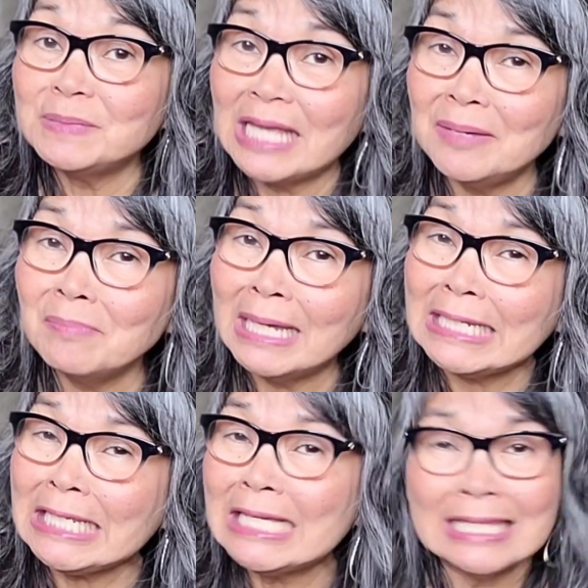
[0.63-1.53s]
and
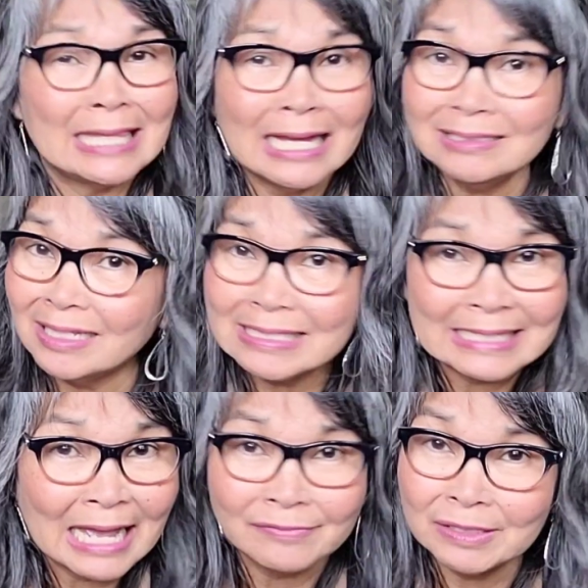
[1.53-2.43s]
money, that doesn't
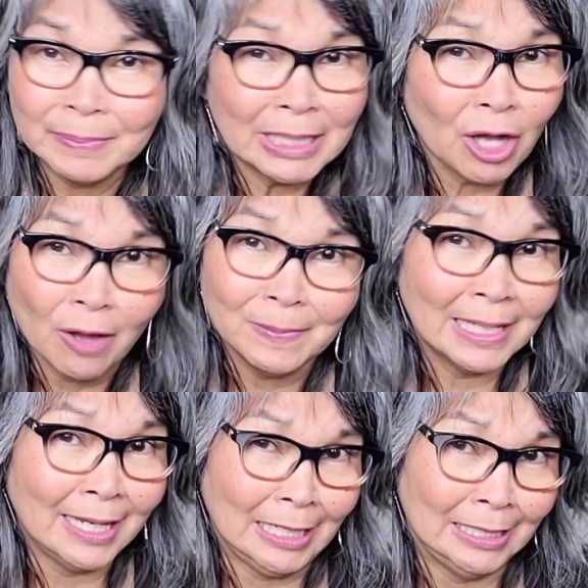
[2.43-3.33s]
have to be
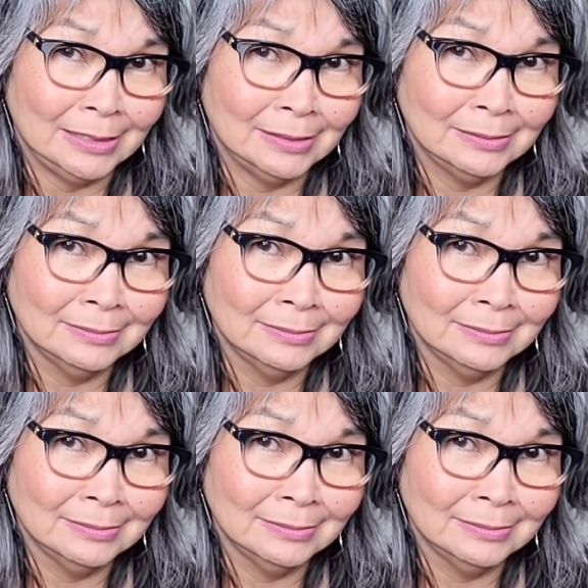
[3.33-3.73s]
complicated.